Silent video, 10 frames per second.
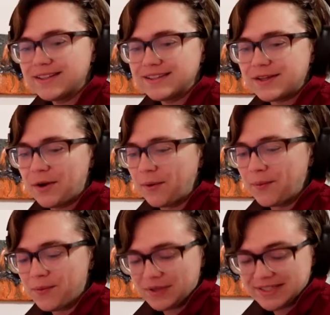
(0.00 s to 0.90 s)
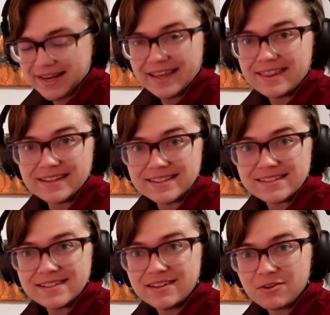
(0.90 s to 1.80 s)
So once I get
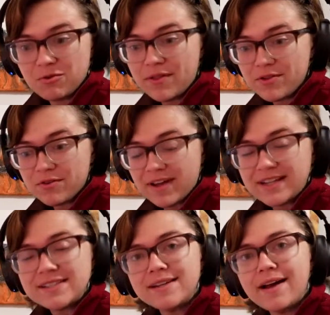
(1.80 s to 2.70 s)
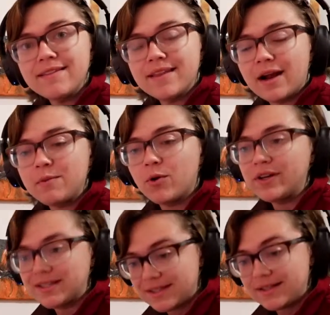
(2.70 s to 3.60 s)
this run through of edits done, then I'm
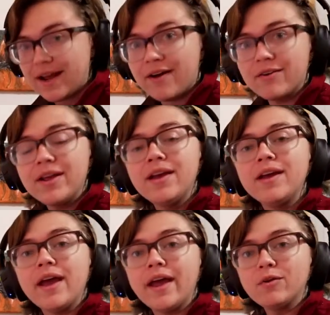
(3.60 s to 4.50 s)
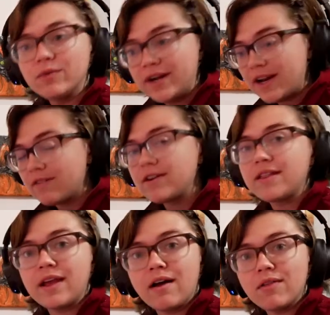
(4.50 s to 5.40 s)
going to sit down and read
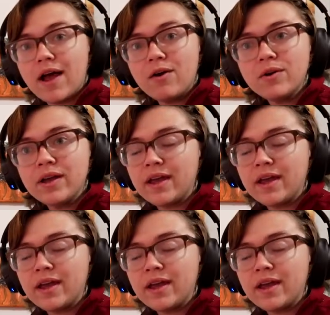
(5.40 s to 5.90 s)
everything out loud.